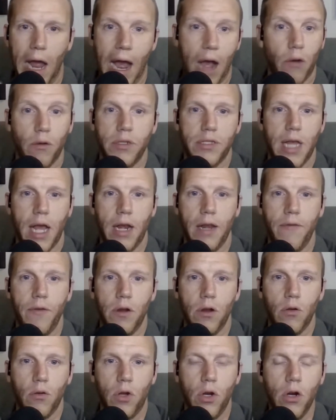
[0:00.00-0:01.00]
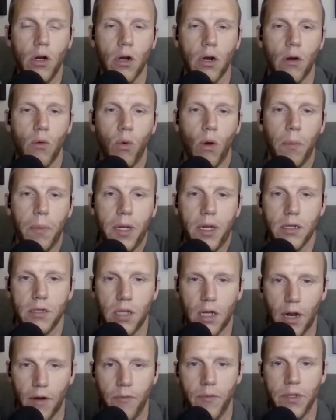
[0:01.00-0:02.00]
how is that even occur? Well,
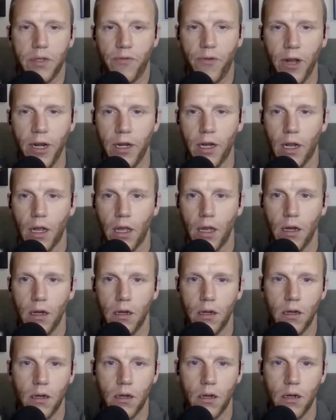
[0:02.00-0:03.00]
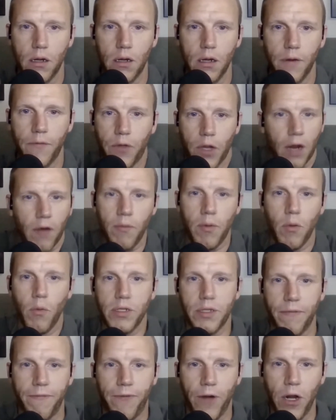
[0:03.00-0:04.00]
because the government's funding it. If the
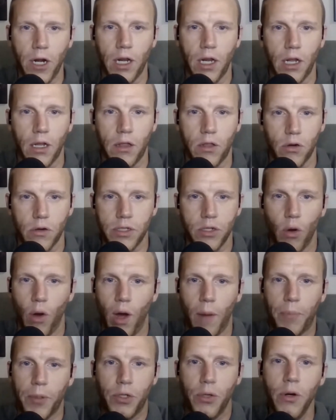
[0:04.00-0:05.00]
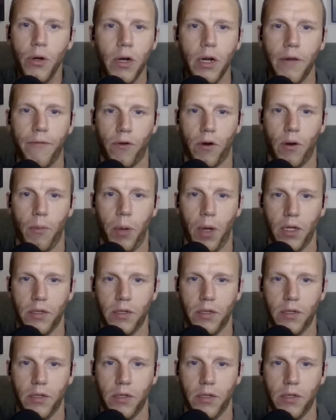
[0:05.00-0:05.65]
government wasn't funding it, there is no opportunity for a